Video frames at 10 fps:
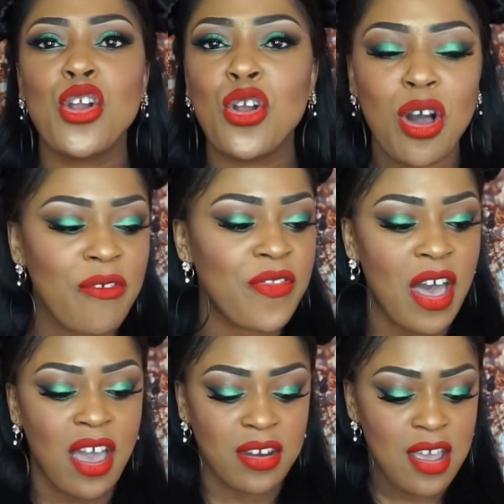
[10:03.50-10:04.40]
love
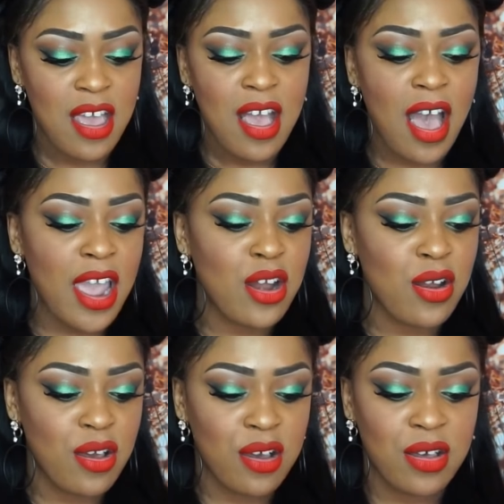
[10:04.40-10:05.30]
that. I
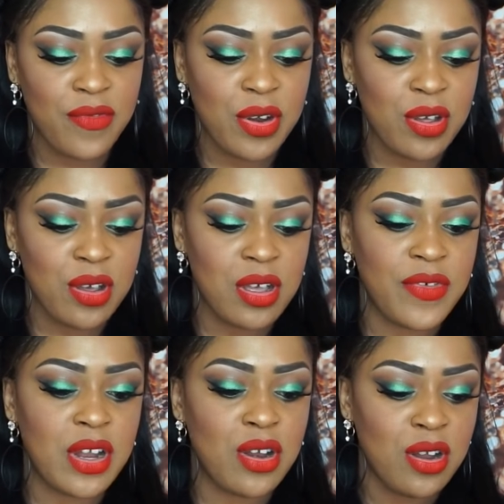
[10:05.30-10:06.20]
love,
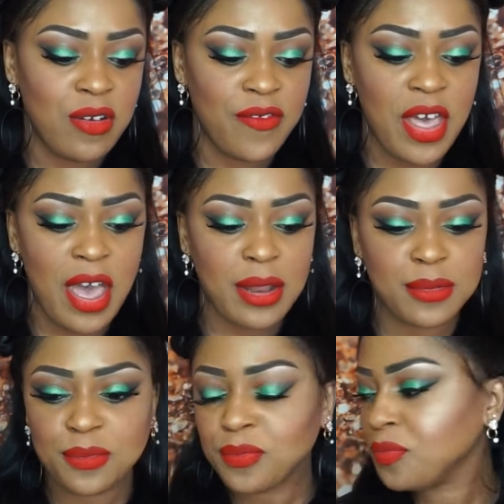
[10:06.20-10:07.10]
love, love
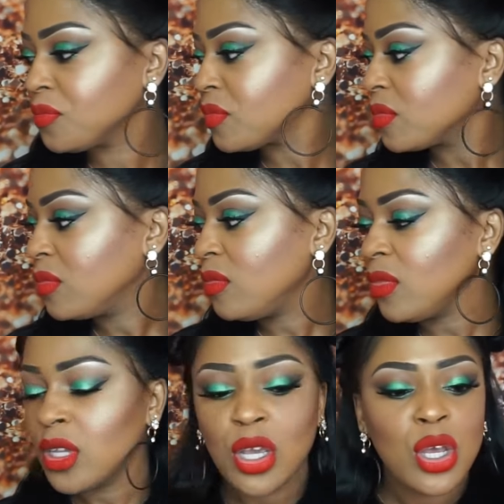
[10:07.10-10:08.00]
that.
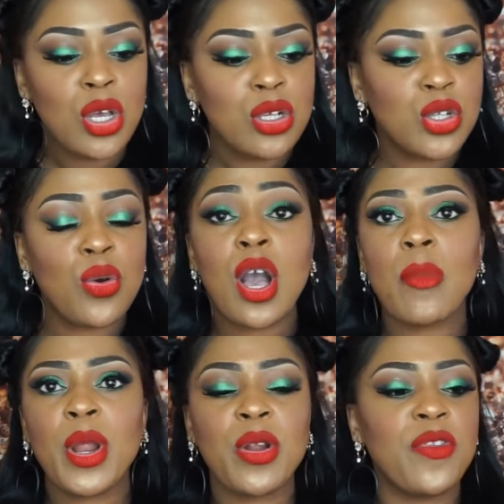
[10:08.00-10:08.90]
So
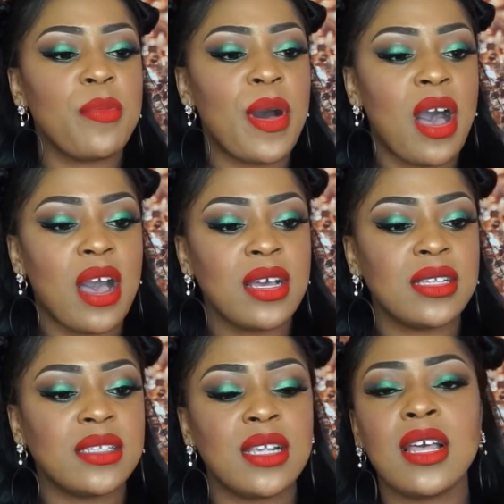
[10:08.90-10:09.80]
coming out of the
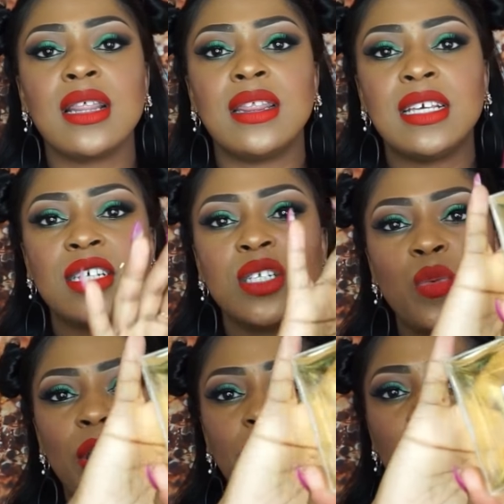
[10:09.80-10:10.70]
box, this is what